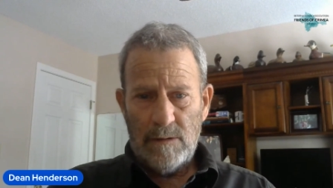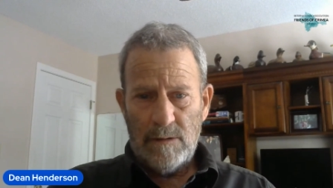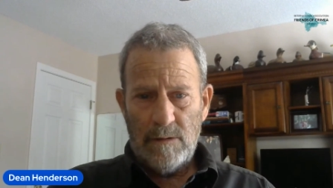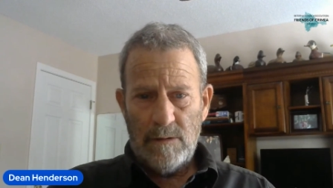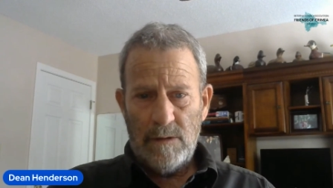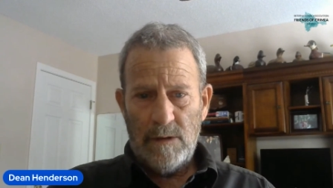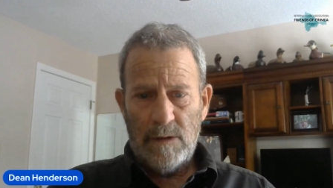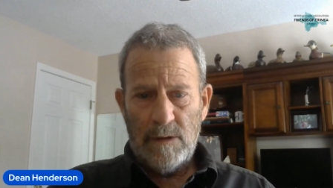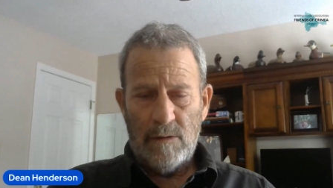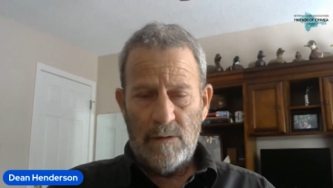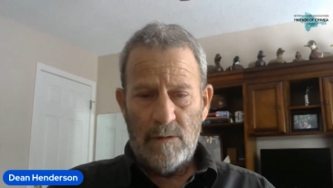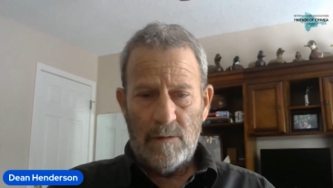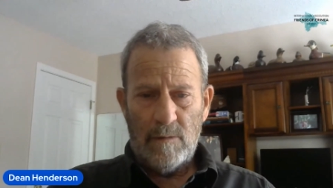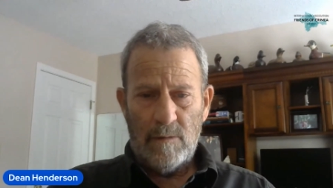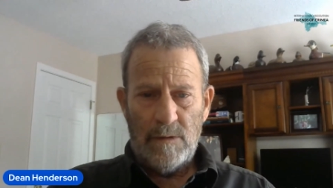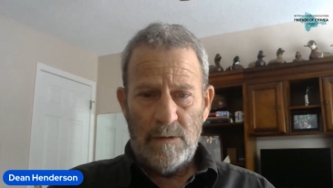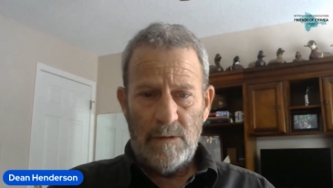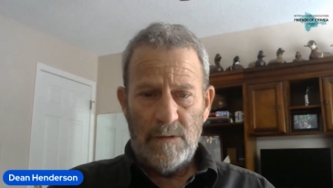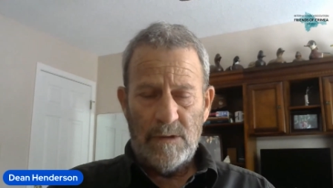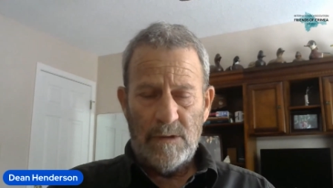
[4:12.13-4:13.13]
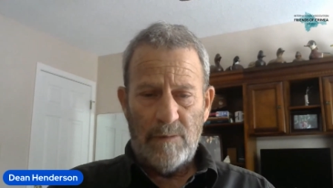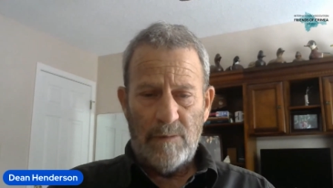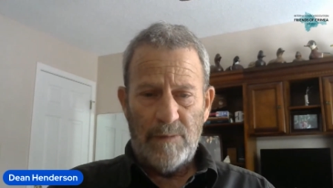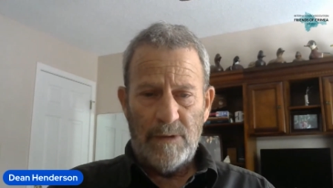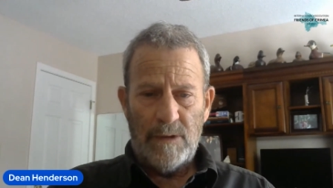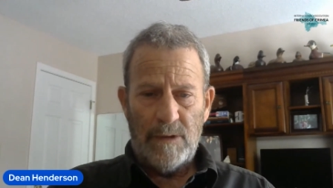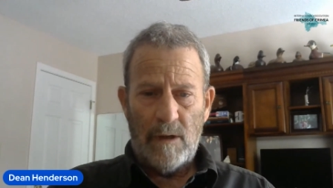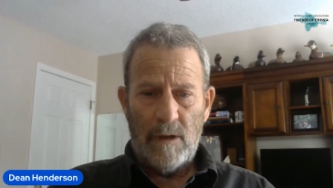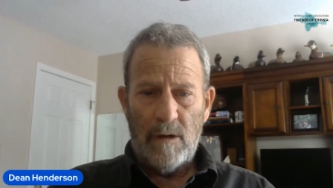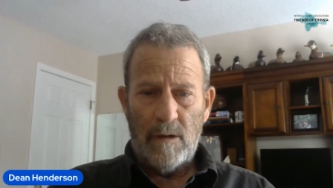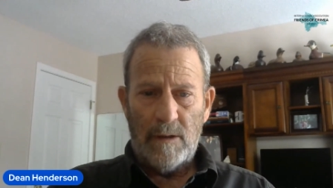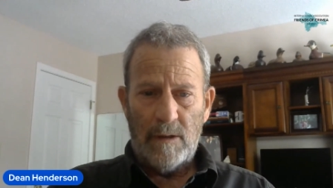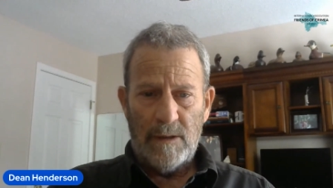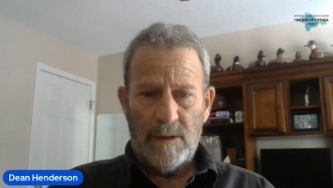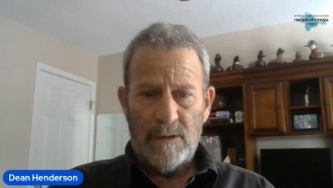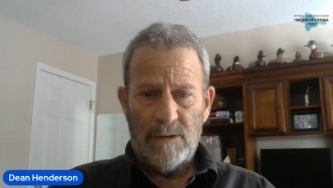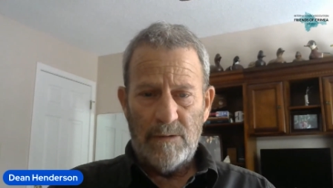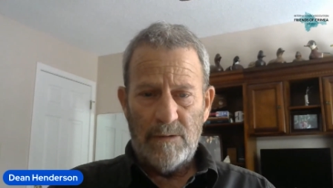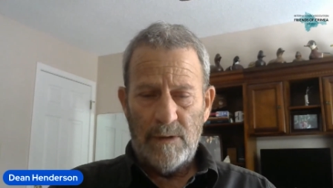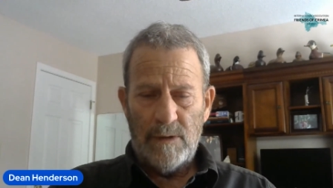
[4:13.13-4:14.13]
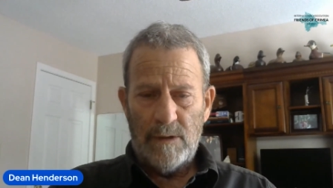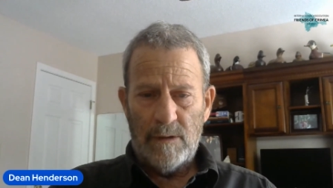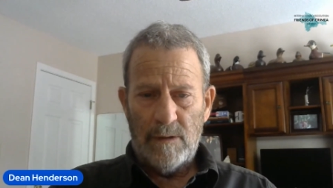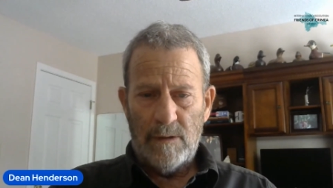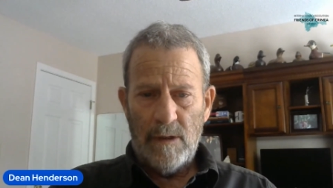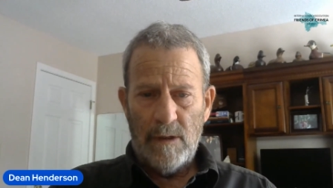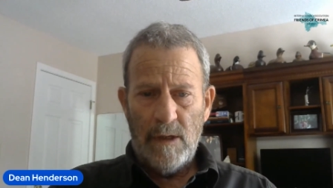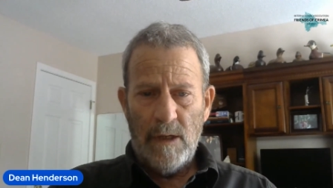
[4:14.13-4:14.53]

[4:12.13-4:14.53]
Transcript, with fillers: you know, do something to our country or